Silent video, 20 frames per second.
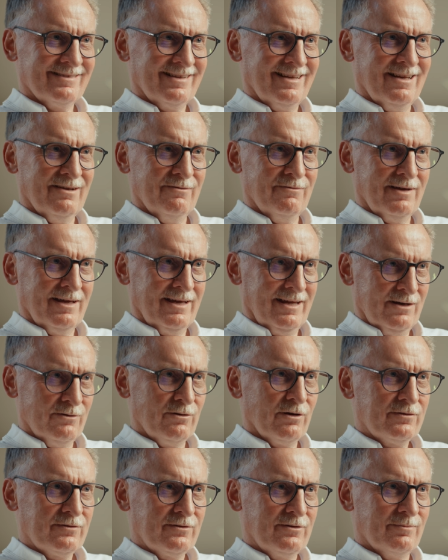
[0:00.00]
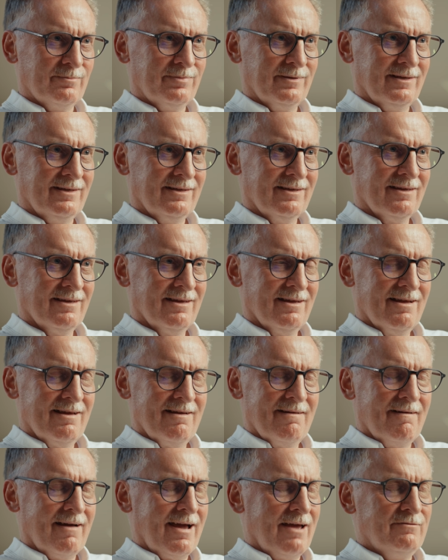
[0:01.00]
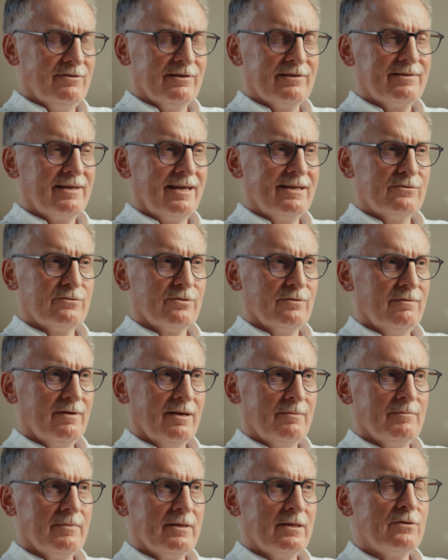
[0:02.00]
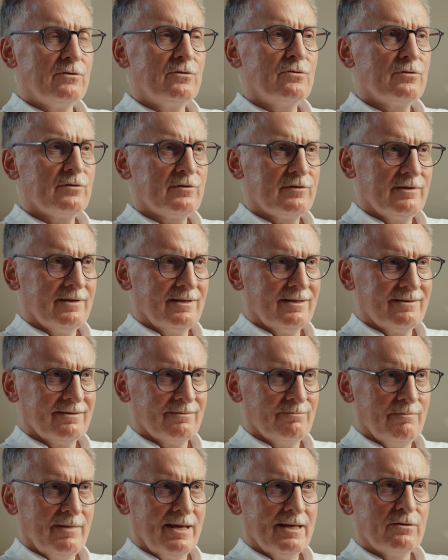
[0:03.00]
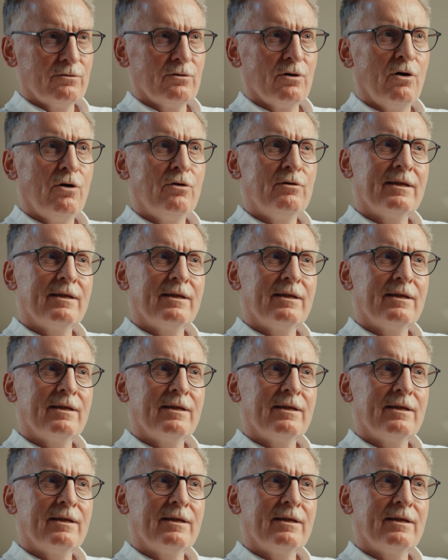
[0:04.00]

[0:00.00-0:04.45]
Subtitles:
in their endoscopy, I will say to them, use it, make your own